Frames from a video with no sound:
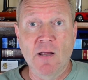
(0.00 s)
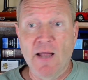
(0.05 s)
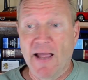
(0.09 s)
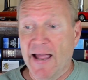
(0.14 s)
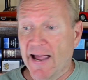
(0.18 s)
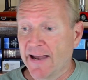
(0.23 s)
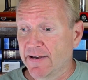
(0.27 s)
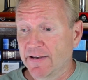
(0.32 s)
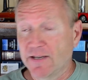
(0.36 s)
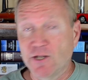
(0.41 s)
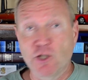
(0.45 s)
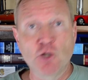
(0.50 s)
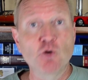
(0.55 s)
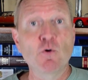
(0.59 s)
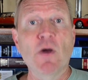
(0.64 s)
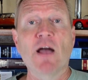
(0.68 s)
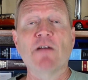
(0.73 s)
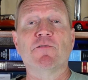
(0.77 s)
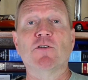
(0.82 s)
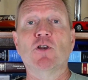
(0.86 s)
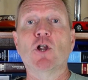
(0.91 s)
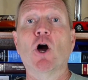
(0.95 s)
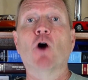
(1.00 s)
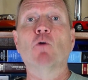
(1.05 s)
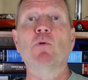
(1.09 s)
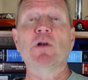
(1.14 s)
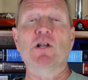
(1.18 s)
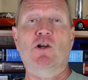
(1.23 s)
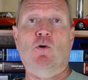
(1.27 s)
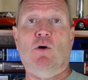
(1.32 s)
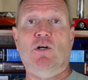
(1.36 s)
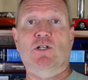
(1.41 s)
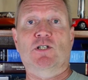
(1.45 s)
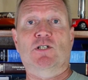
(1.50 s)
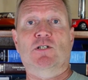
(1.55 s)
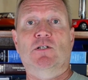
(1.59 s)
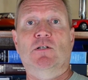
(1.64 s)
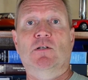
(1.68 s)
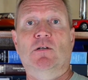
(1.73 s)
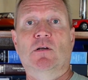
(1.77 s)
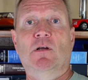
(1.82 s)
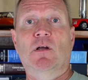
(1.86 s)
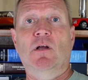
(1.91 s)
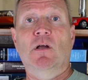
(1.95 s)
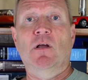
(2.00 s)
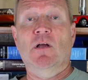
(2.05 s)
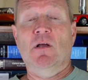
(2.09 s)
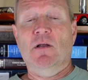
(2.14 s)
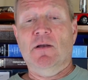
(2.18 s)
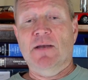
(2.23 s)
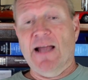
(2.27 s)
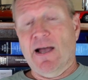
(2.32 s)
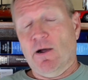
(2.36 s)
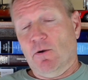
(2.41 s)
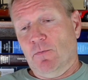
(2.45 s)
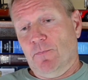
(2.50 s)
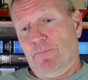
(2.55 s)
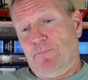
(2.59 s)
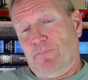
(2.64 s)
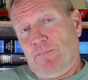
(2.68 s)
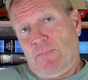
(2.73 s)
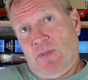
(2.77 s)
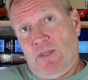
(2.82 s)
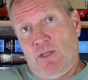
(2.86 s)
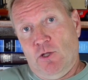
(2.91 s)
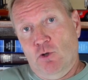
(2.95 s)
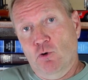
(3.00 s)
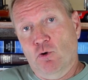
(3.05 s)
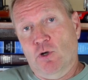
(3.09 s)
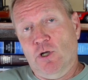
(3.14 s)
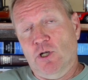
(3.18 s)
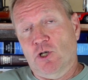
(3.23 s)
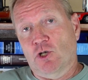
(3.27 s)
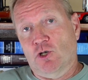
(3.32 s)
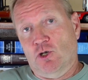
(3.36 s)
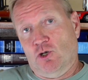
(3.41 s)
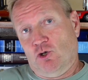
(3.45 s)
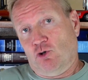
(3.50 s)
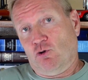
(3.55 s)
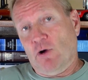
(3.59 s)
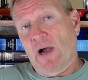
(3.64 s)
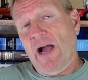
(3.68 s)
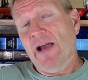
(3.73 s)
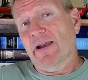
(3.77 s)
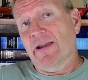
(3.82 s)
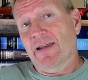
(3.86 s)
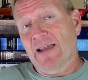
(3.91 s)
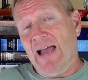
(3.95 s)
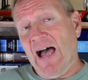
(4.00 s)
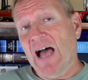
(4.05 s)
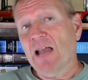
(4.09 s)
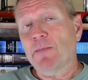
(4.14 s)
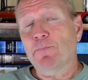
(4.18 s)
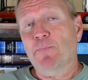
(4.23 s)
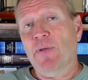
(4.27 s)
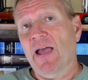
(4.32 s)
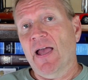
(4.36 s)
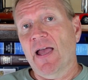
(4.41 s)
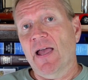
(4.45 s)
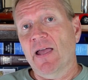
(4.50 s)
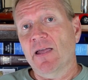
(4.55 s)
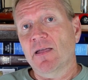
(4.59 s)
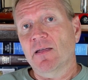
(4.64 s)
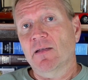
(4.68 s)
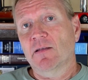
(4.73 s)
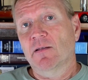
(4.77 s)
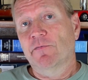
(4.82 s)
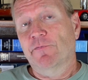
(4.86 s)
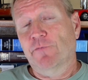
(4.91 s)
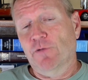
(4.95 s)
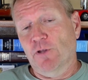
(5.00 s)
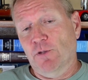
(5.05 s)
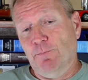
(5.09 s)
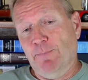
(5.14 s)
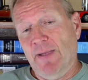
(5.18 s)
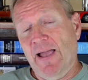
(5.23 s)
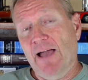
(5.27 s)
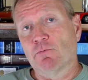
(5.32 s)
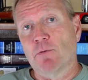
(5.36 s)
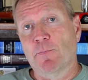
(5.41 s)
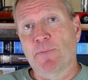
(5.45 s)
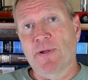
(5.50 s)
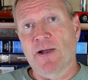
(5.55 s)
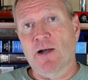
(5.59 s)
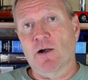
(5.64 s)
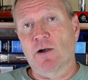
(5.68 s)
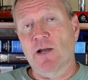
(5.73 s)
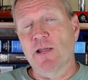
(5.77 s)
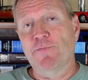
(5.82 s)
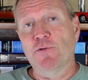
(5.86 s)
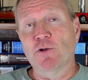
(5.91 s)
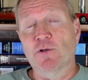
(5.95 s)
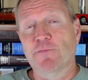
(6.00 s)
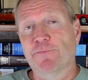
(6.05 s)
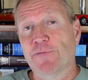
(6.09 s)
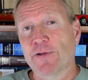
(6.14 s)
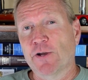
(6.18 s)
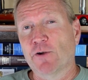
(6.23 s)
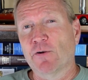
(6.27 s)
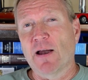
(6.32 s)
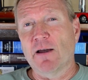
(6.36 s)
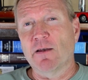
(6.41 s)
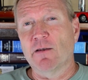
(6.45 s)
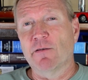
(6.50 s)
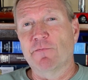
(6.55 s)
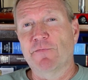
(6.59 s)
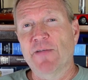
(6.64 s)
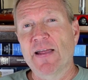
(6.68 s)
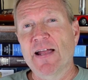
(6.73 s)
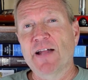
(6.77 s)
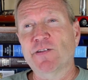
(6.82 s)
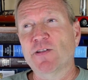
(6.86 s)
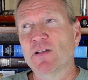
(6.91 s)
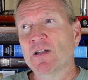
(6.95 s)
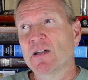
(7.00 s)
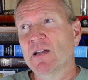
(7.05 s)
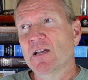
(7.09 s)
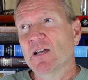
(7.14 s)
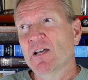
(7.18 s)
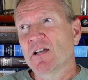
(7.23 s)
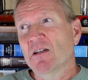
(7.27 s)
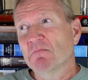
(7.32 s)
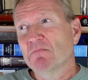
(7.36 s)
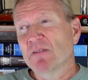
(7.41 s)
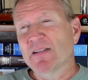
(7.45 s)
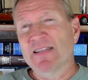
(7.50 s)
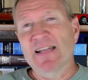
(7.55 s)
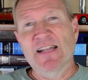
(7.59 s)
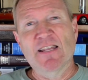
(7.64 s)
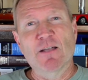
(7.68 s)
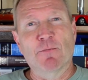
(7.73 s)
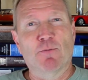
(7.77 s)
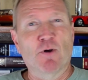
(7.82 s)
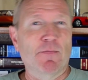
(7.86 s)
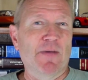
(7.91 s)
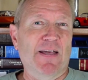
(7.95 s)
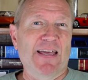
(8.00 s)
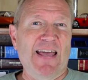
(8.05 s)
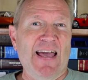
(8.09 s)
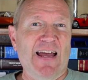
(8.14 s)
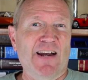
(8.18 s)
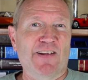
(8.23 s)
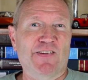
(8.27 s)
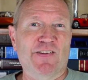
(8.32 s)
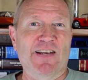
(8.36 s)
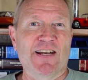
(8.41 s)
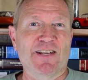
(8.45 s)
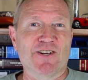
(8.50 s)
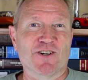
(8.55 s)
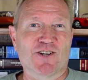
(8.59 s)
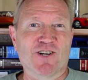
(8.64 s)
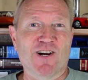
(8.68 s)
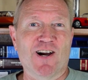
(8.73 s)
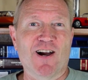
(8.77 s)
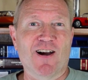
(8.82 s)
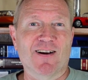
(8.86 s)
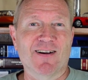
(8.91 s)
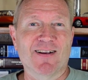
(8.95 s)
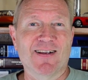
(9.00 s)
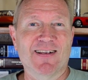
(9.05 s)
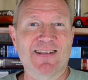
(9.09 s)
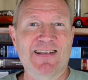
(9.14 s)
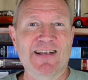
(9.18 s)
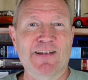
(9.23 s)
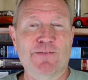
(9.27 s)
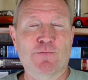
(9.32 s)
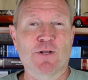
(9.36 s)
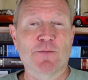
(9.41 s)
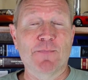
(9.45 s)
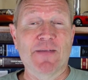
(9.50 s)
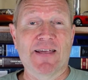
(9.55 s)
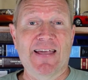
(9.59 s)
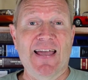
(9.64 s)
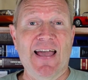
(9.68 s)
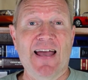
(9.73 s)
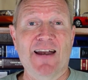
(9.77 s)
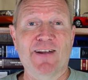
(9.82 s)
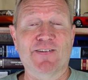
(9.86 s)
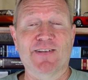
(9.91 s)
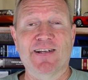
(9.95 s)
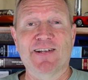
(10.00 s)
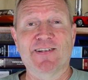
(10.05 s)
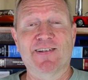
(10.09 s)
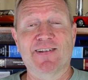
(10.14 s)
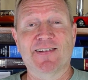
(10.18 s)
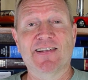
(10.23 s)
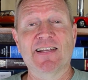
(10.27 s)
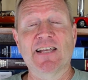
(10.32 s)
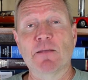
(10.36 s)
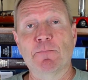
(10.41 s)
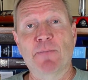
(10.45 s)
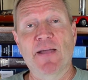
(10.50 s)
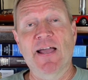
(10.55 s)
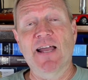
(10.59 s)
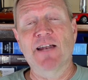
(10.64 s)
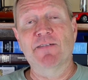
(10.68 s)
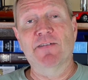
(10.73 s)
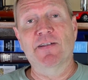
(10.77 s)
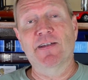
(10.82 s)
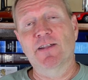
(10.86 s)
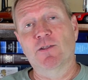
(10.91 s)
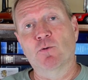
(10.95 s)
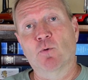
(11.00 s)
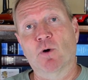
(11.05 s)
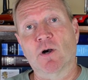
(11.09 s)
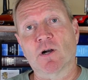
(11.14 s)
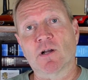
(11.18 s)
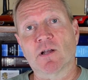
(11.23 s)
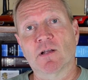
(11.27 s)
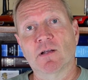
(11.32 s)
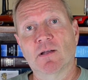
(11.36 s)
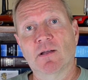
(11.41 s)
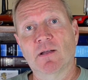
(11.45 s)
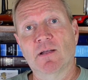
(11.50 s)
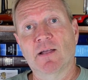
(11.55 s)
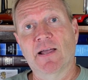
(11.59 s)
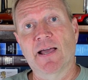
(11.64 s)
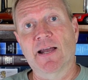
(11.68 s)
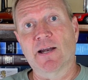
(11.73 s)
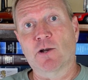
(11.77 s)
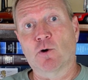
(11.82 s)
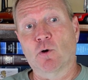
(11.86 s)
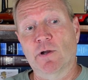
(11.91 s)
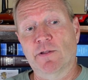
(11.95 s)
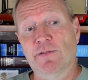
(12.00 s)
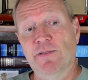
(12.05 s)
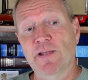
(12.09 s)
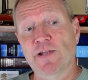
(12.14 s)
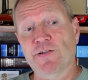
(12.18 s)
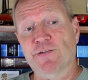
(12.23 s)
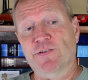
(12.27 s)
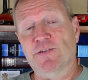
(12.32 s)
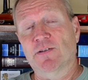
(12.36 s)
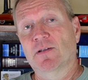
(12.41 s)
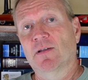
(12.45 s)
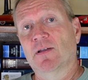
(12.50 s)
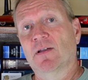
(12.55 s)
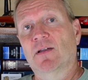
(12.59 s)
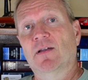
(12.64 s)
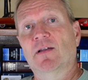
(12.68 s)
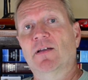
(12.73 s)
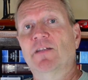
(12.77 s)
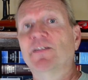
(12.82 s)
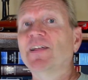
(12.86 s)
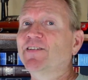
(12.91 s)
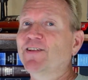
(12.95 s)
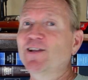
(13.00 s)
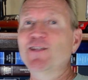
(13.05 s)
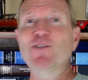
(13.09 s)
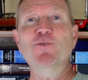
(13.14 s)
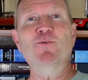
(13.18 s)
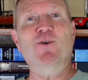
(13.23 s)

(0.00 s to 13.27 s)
and you have no recourse. Now, you could try to not pay for the bad repair if you can figure it out in advance, but then they'll put a mechanic's lien on your car. And guess what? The mechanic's lien says they get paid if they did the work. And according to this, they did the